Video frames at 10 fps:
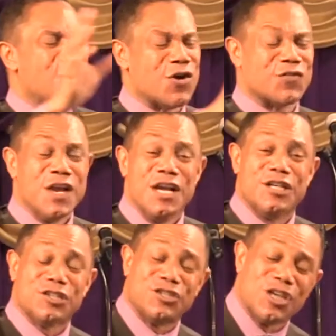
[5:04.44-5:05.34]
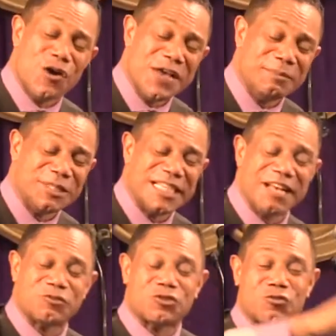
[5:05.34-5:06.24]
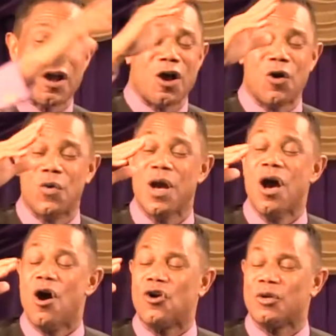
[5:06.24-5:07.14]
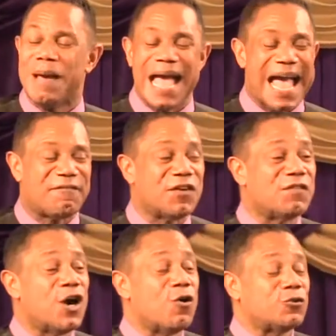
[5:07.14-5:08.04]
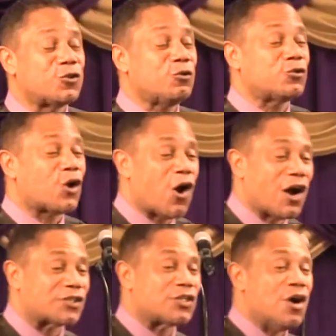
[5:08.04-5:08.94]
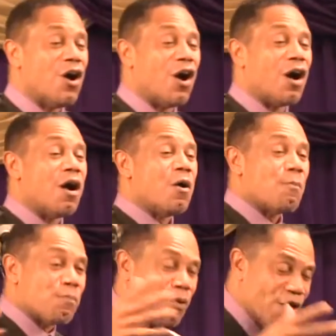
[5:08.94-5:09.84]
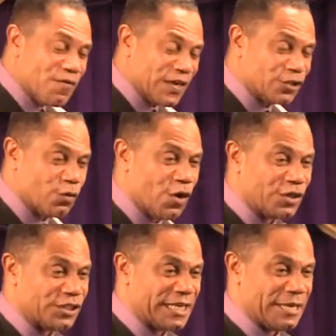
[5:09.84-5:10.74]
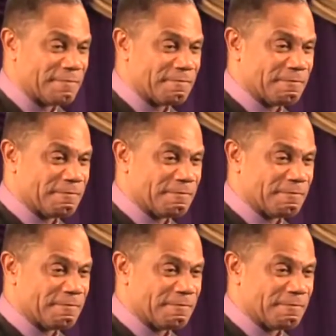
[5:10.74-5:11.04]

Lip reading: earth to show himself strong on the behalf of those whose hearts are perfect towards him.